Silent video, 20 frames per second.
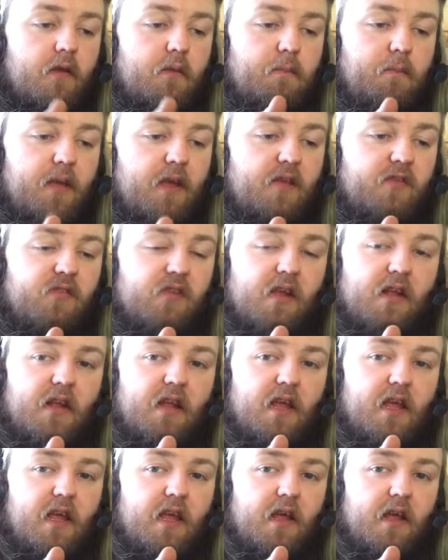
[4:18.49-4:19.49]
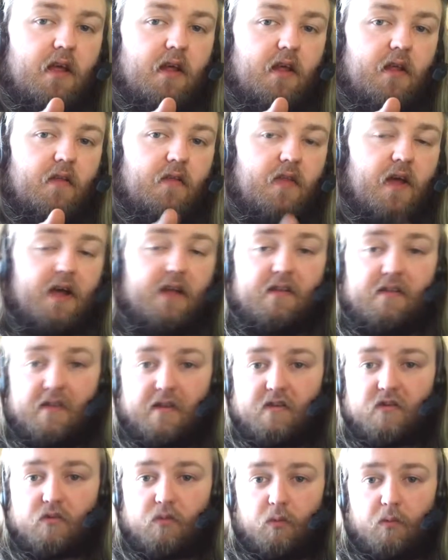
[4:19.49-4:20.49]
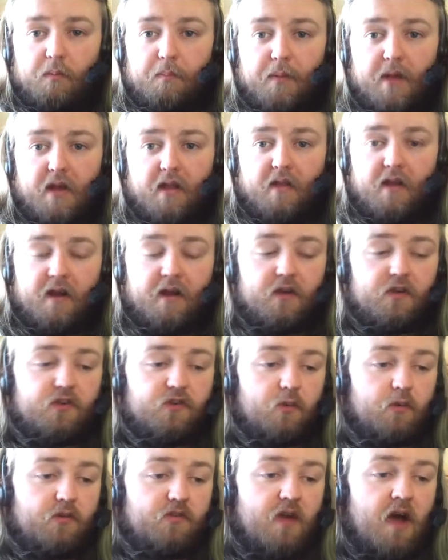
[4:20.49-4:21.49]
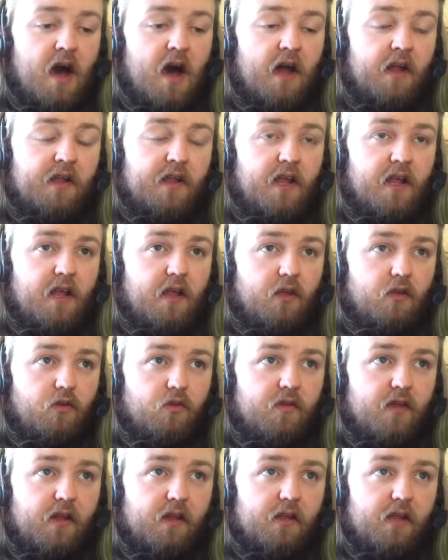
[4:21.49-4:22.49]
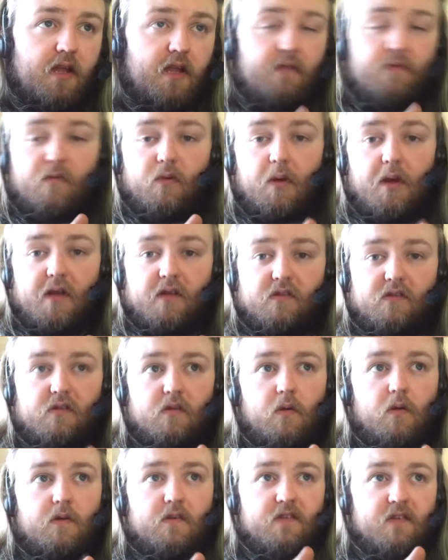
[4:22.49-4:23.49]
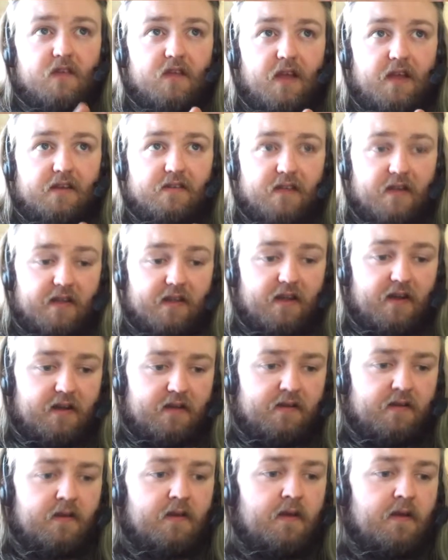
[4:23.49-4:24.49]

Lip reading: basically that disk will be there. So it's handy utility for installs and things like that,